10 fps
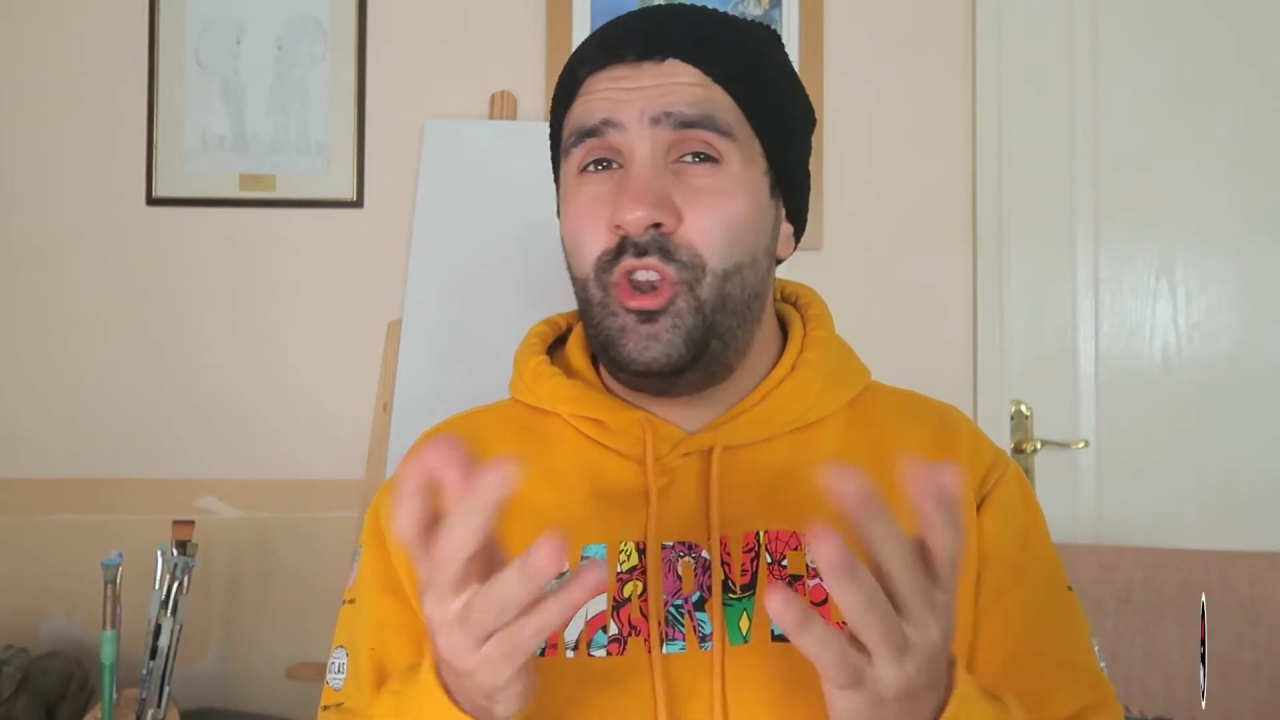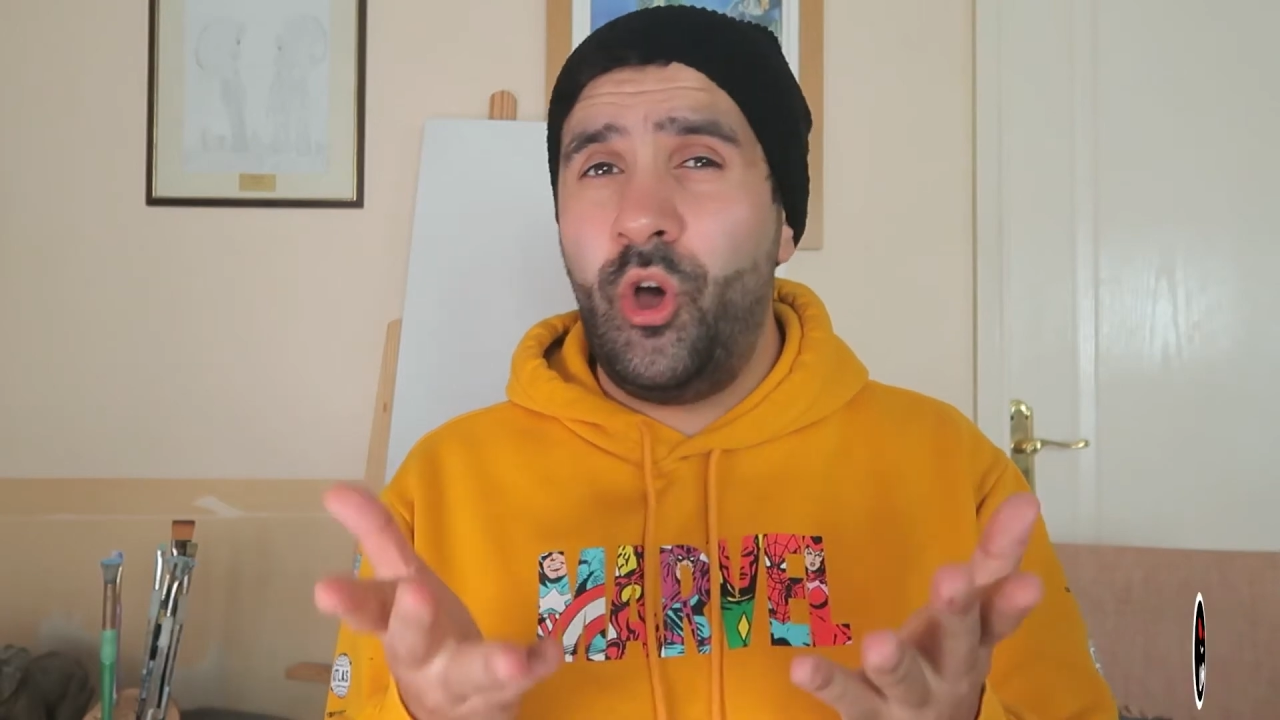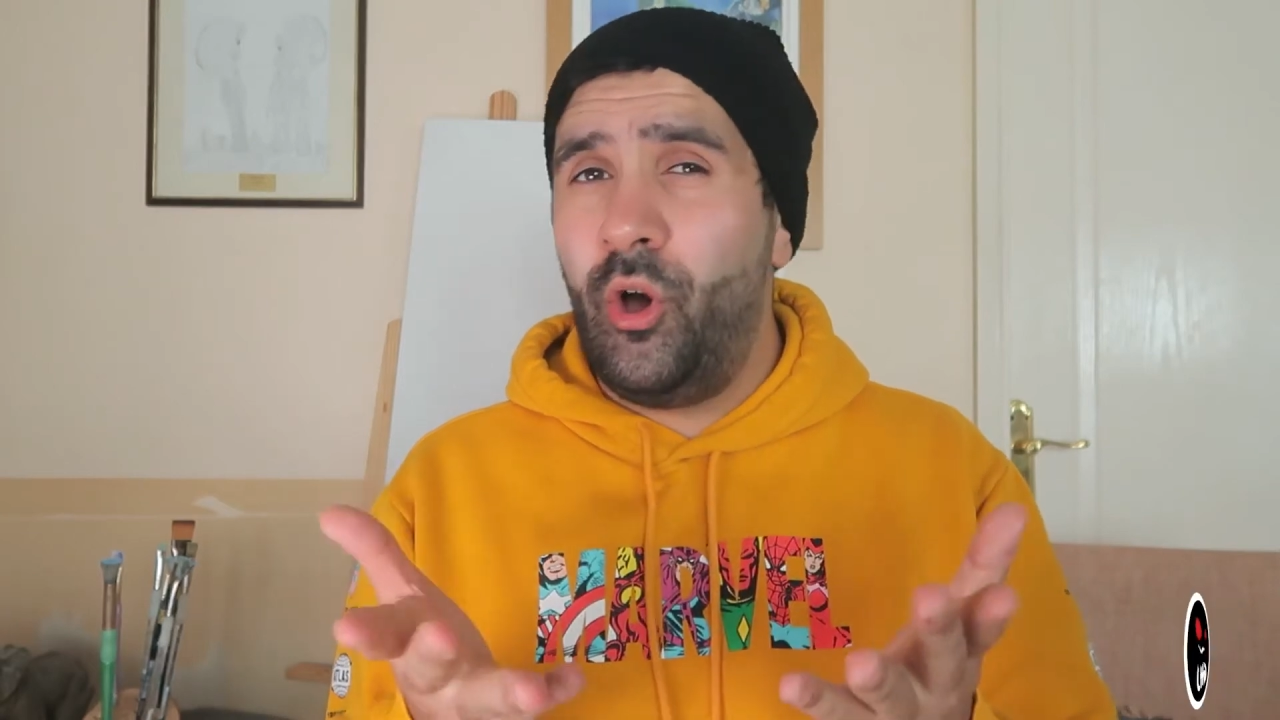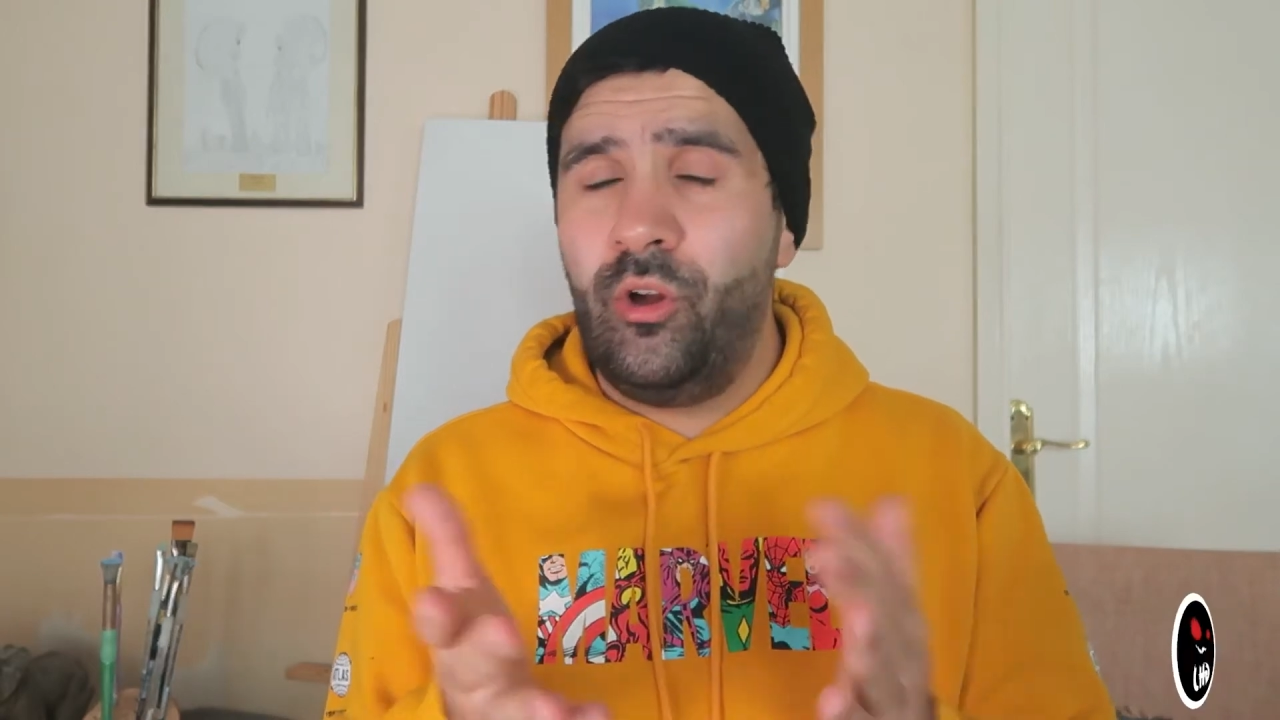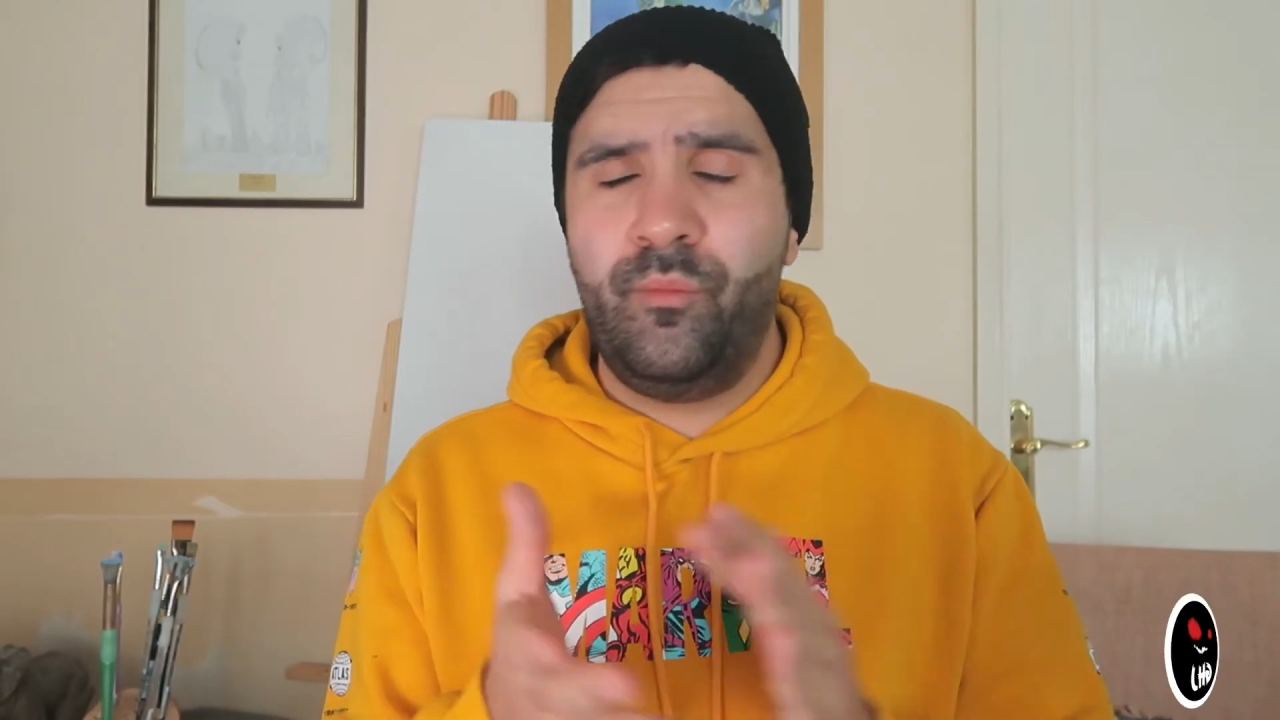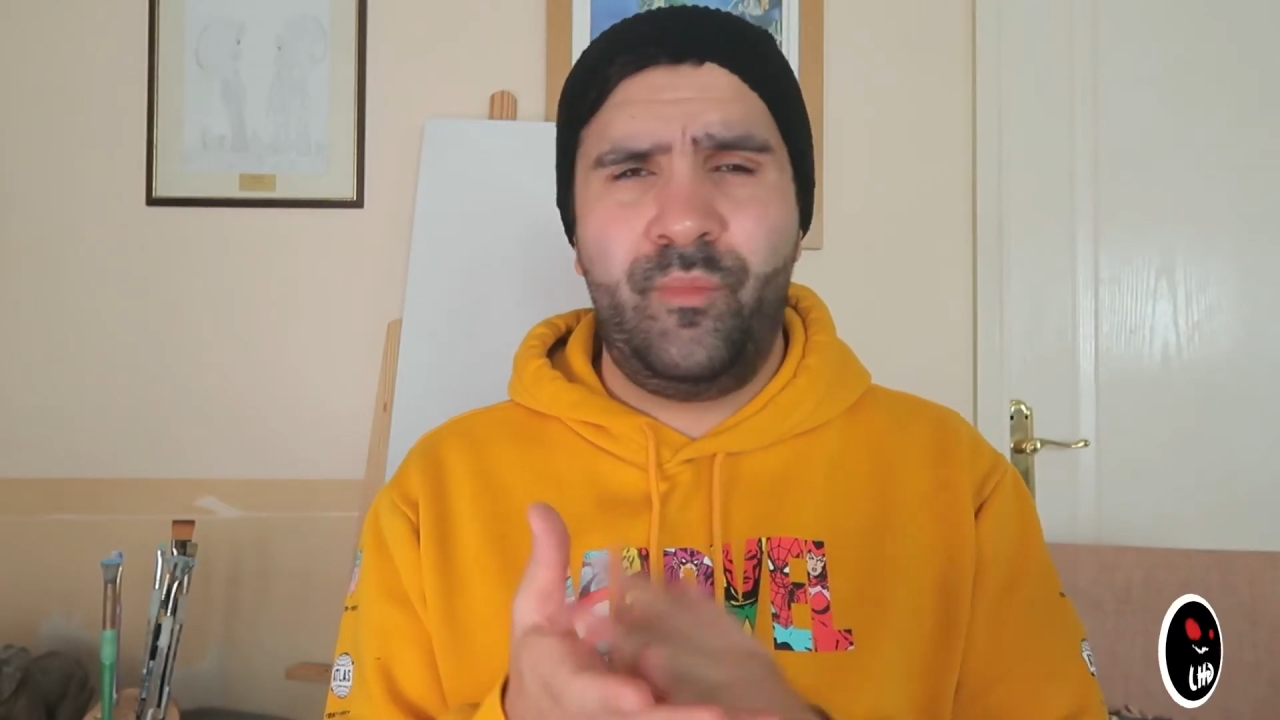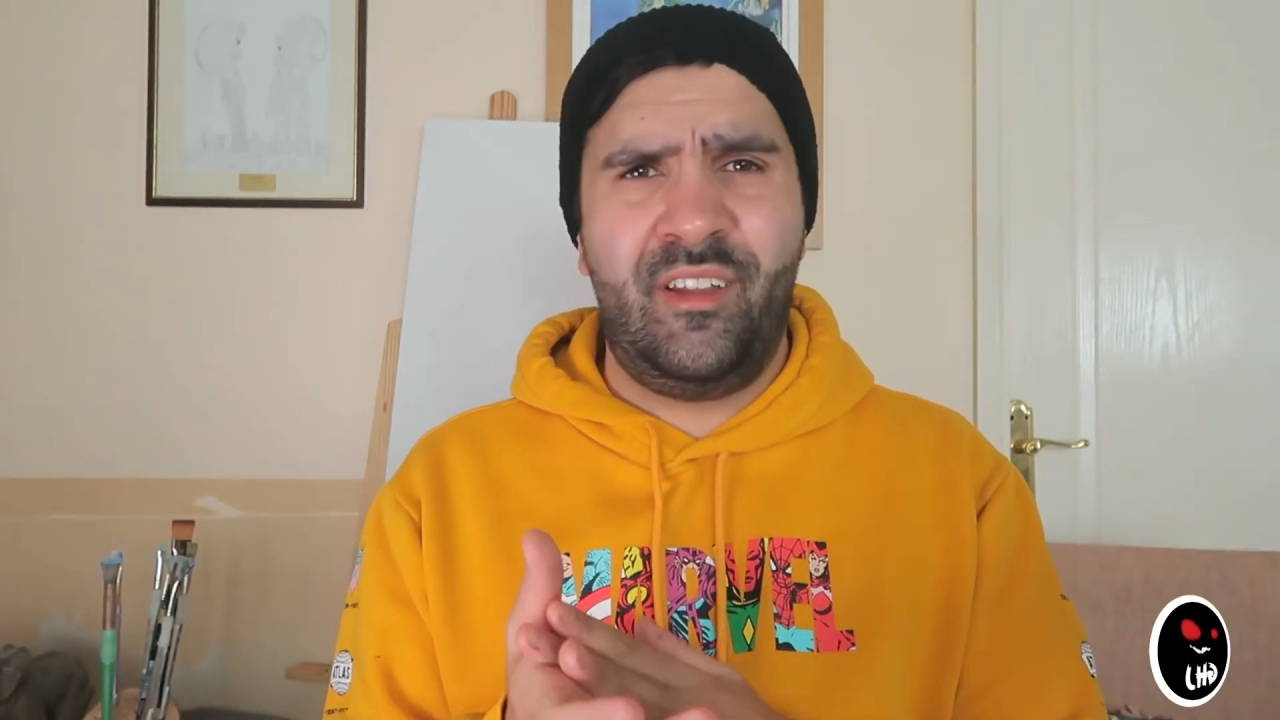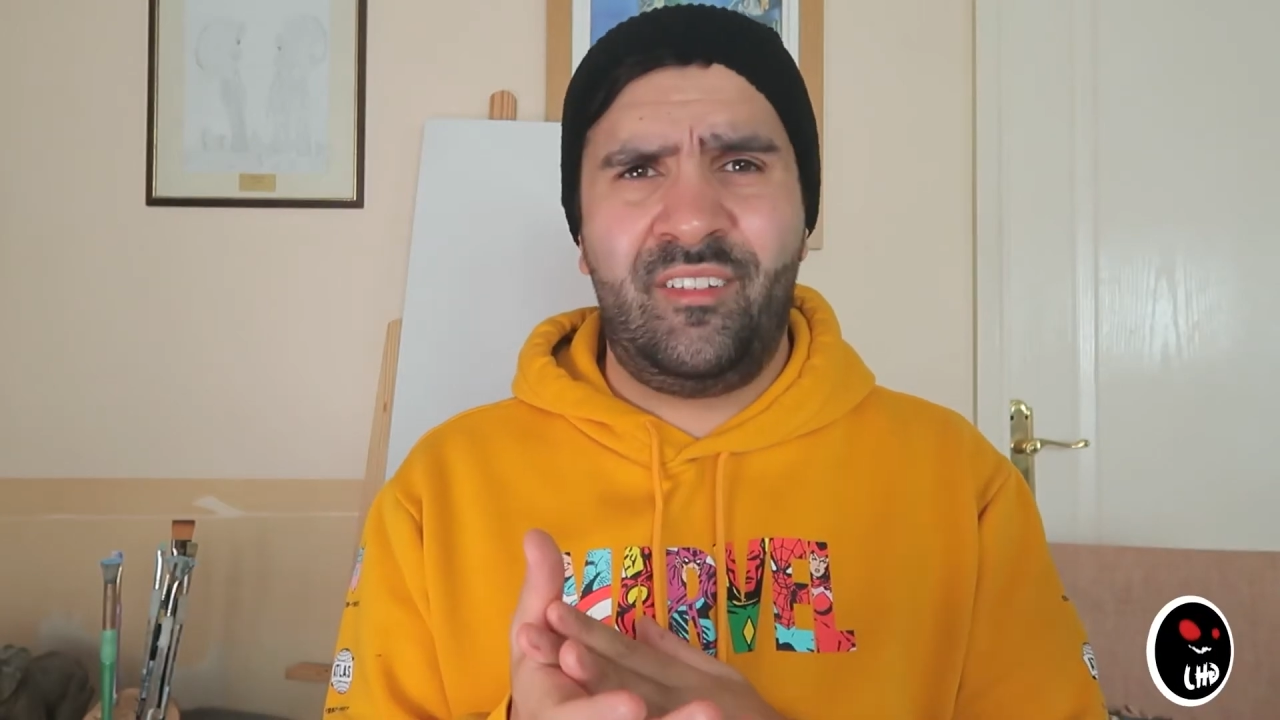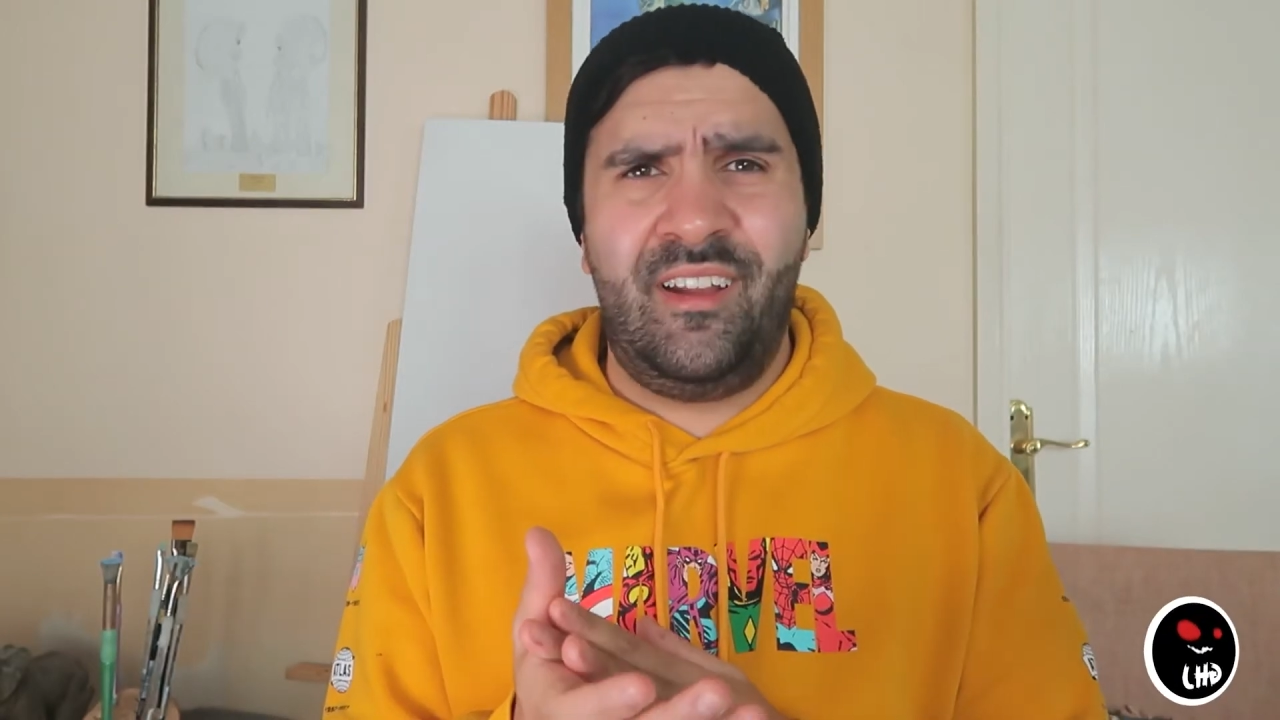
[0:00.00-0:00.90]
No. But at the